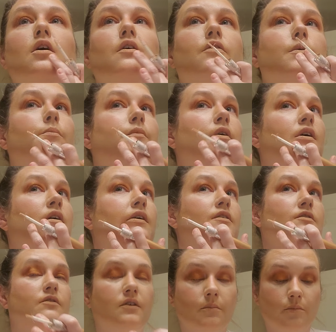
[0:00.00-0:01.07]
all
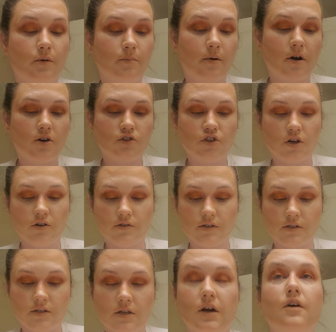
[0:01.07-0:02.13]
the simple bar charts
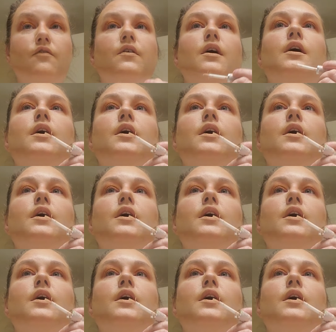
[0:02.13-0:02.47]
and stuff